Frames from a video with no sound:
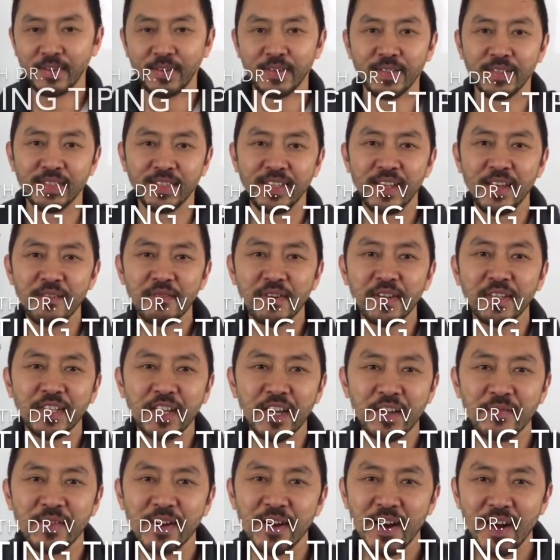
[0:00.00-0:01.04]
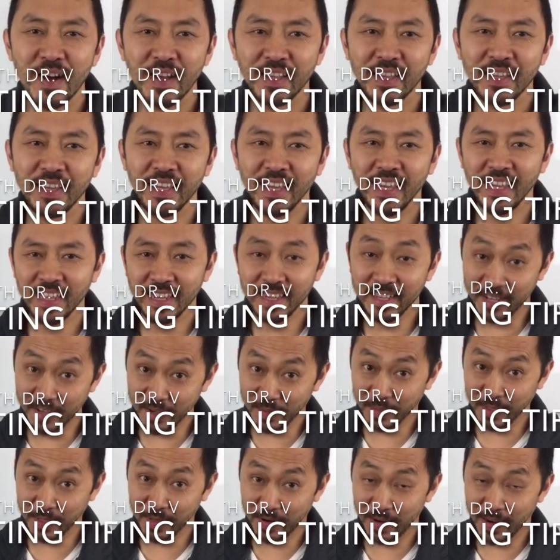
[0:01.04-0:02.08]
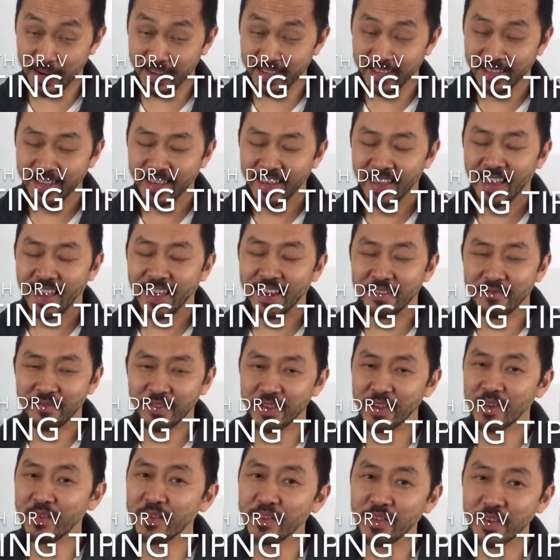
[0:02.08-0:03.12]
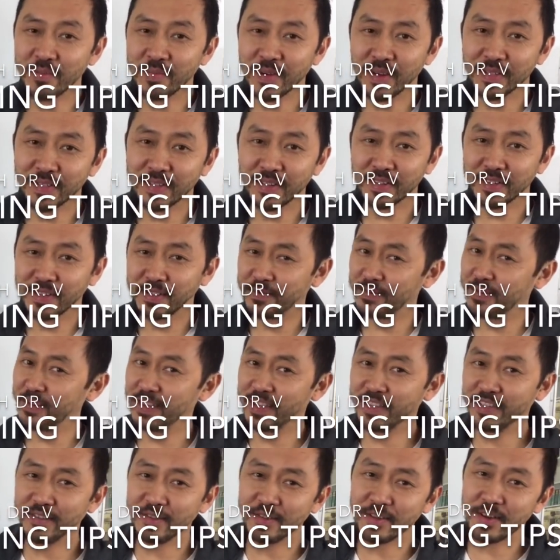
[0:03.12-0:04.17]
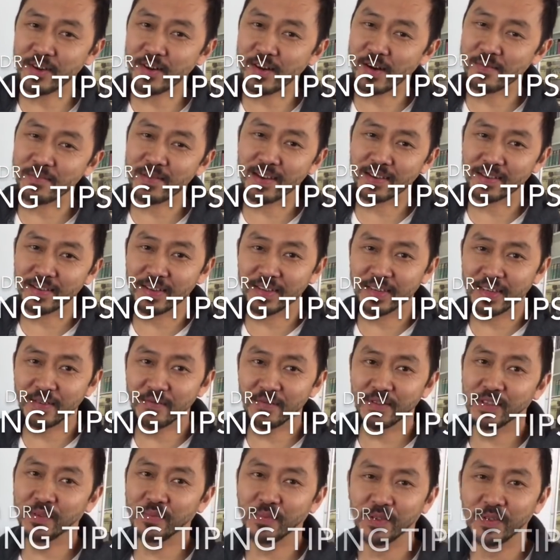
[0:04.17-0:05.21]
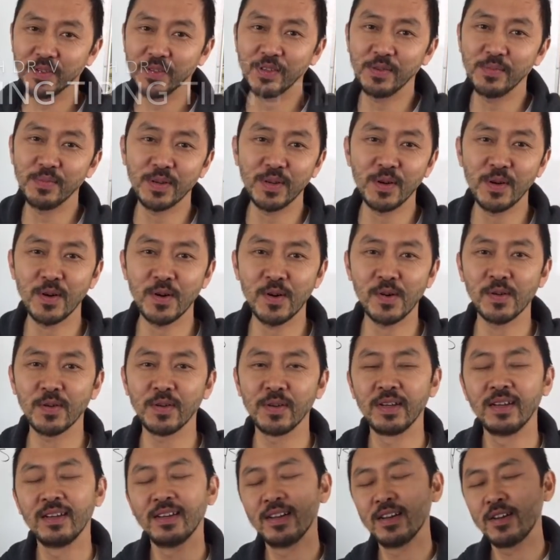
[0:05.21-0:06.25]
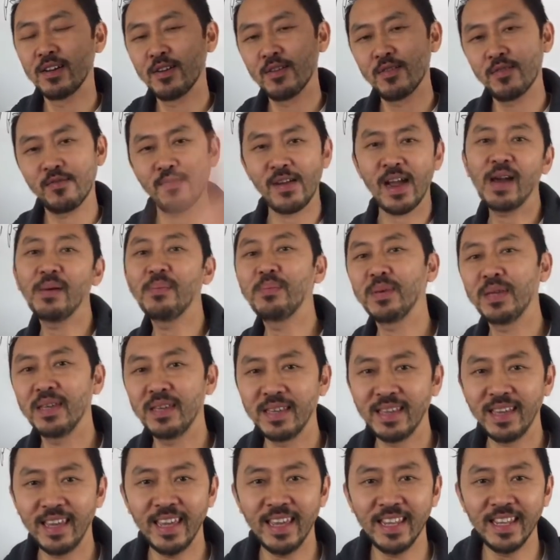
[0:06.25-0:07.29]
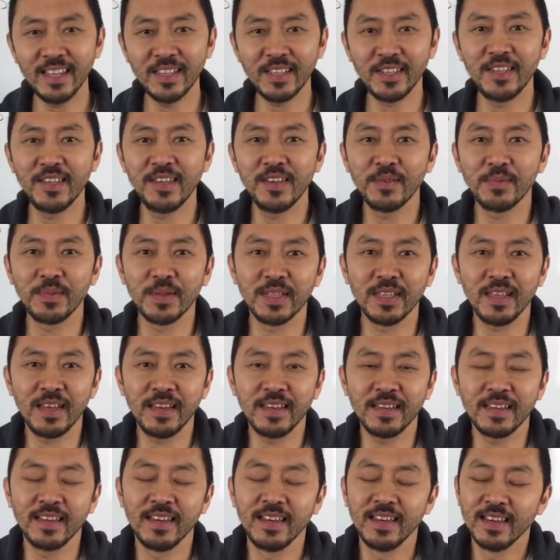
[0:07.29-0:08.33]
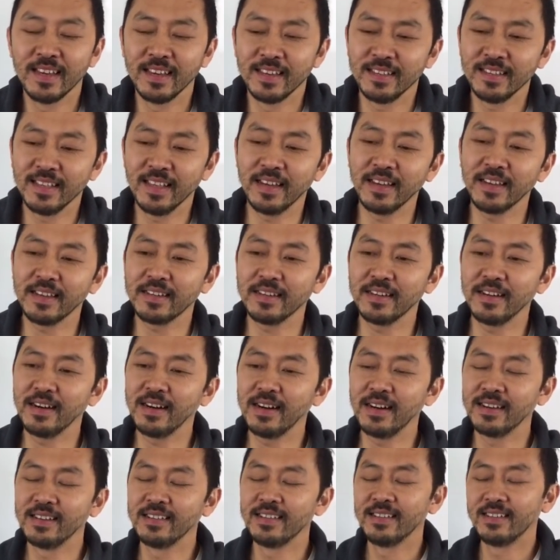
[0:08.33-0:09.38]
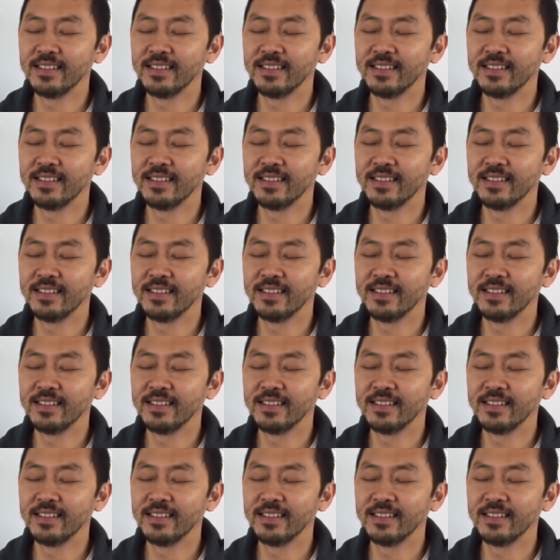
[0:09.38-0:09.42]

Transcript: Today we're going to talk about holiday eating tips, all right? And if you know anything about Dr. V, you know I'm not going to give you some stupid old crappy eating tips like like uh,